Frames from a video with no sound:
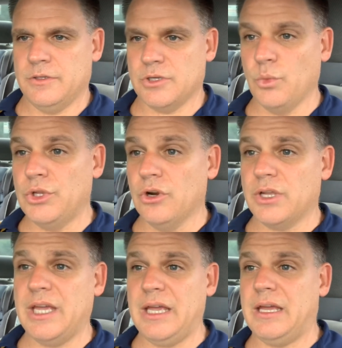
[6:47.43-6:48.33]
So when
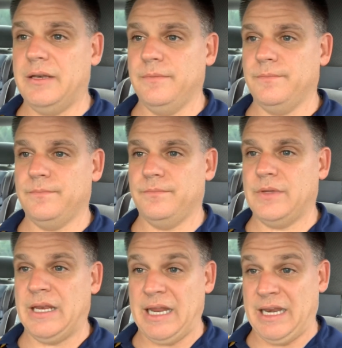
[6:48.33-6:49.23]
your kid,
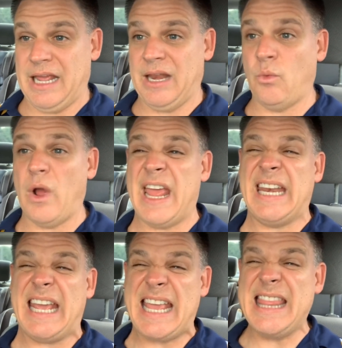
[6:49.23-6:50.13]
and
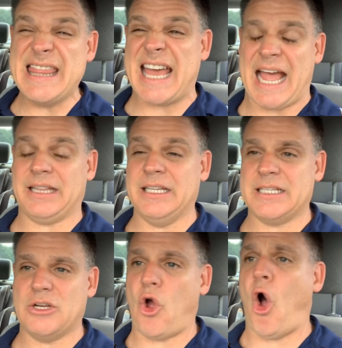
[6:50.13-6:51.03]
in that,
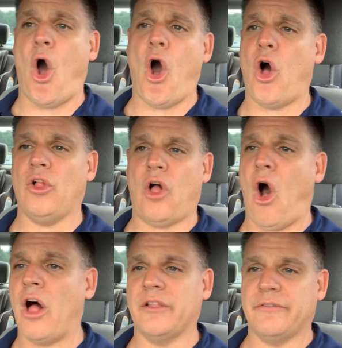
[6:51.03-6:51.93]
listen,
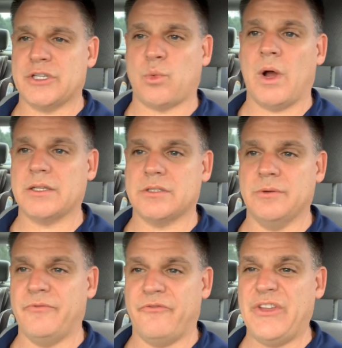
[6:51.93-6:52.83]
all of us want
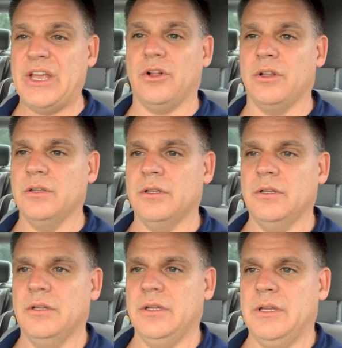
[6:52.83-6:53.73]
to feel
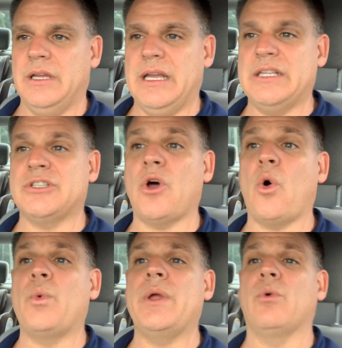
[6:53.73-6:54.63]
as
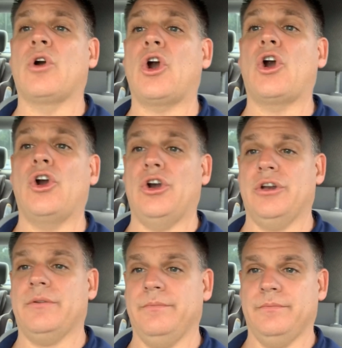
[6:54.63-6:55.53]
though we were
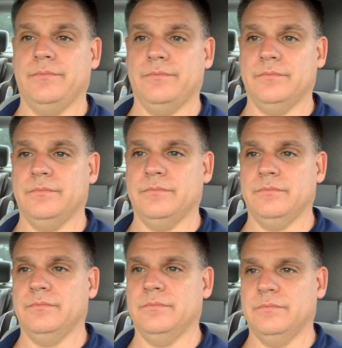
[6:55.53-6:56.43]
heard.
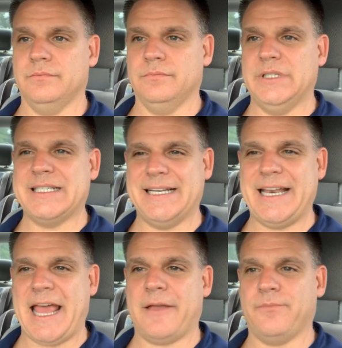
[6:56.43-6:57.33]
Listen
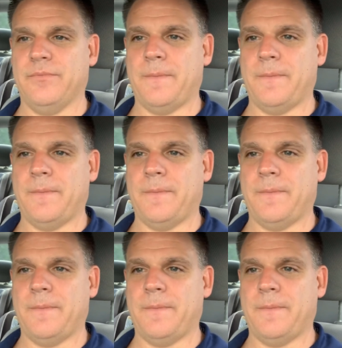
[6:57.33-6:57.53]
to that.